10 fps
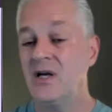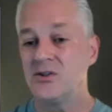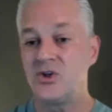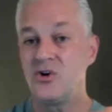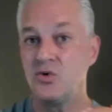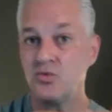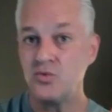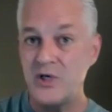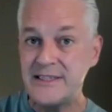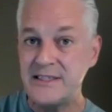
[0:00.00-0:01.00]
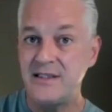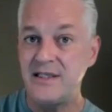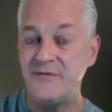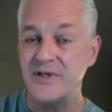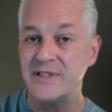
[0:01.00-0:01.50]
So the risk
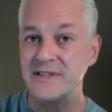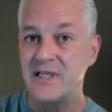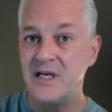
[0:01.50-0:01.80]
difference